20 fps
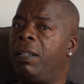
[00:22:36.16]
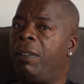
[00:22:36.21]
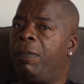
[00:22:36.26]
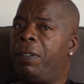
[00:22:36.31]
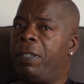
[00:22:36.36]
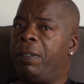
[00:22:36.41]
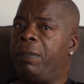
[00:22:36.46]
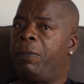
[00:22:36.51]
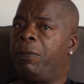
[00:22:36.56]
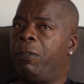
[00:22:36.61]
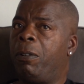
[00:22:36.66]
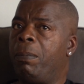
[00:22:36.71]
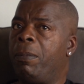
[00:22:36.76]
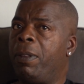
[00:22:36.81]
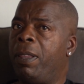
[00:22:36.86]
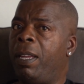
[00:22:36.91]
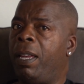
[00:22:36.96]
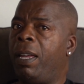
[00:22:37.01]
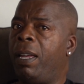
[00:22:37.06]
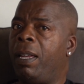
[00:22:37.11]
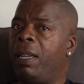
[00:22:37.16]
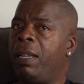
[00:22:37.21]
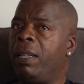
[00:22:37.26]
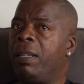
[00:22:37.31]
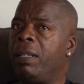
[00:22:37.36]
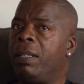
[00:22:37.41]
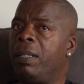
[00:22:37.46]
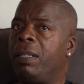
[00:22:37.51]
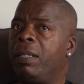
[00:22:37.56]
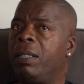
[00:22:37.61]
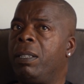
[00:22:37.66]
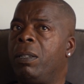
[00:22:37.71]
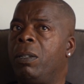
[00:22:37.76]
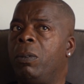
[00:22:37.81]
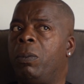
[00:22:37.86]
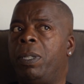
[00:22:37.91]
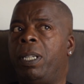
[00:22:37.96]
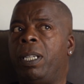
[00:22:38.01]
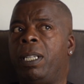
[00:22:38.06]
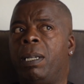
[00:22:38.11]
And I think from there,
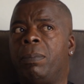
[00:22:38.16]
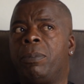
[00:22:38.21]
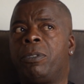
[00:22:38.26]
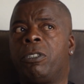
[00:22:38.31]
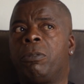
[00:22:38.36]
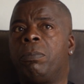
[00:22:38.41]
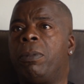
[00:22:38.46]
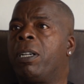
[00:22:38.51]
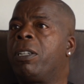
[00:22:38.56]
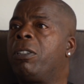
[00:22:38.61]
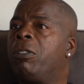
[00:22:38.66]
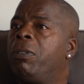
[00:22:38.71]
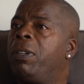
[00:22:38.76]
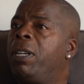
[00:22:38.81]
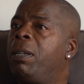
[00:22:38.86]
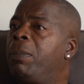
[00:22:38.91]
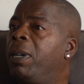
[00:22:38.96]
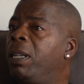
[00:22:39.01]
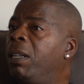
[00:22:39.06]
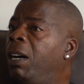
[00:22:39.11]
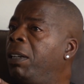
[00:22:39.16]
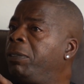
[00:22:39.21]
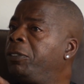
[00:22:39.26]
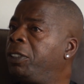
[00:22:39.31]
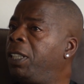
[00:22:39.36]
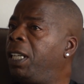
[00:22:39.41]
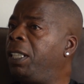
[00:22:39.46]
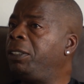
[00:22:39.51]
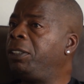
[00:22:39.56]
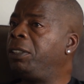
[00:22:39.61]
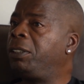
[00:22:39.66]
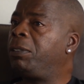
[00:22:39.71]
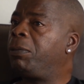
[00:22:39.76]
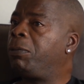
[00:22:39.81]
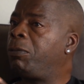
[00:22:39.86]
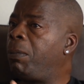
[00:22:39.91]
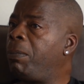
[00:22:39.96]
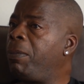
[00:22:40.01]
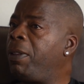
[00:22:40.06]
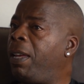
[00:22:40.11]
when it comes to my career, my life changed
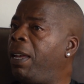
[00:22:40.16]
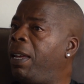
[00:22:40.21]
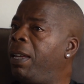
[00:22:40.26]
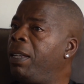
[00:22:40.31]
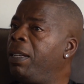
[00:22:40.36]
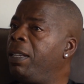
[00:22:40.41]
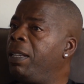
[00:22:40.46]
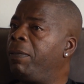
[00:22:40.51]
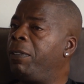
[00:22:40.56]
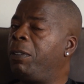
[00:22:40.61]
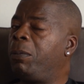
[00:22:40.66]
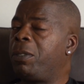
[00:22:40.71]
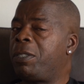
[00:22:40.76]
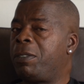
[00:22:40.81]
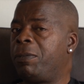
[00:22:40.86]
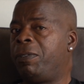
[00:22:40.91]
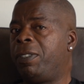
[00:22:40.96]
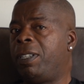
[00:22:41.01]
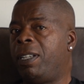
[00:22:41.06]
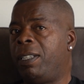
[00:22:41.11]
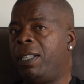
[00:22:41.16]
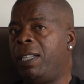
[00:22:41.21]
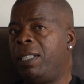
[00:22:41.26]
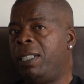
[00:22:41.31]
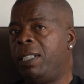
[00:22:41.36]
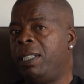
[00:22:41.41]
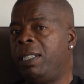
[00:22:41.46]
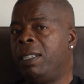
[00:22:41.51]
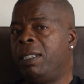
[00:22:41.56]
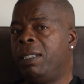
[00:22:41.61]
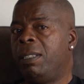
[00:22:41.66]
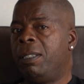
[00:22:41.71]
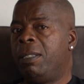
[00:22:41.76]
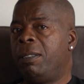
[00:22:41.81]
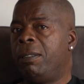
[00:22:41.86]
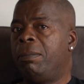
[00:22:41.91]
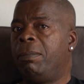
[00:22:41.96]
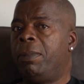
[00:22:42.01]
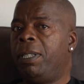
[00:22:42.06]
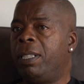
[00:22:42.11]
from there. If it wasn't for that lady,
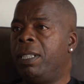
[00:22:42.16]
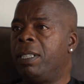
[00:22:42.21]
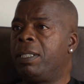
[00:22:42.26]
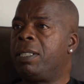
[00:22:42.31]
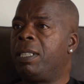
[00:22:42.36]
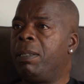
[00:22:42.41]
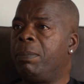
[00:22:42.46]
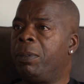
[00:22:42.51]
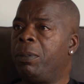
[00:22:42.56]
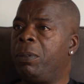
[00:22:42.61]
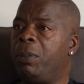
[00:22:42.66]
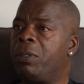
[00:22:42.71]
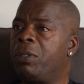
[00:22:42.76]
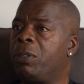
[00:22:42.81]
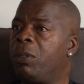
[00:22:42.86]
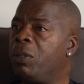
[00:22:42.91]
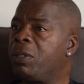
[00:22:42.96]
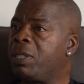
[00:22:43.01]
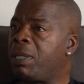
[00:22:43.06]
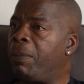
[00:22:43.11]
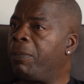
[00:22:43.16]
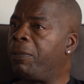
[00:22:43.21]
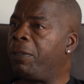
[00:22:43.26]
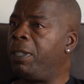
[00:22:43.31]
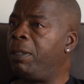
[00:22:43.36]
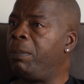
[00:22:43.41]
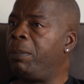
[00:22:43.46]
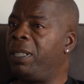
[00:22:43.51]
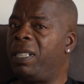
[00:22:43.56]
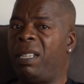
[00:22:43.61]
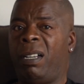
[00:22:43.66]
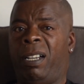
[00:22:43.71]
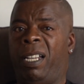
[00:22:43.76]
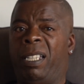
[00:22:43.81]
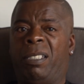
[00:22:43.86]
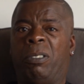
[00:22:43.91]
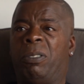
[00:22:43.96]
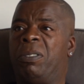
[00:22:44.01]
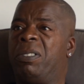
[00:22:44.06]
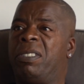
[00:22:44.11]
Mina Temple, who saw something in me that
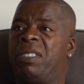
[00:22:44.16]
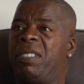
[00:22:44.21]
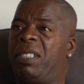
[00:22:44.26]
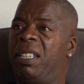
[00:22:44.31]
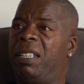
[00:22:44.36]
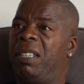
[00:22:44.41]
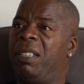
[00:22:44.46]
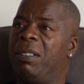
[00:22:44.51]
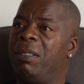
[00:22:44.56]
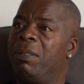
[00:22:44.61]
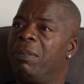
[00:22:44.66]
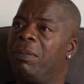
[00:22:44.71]
I couldn't see.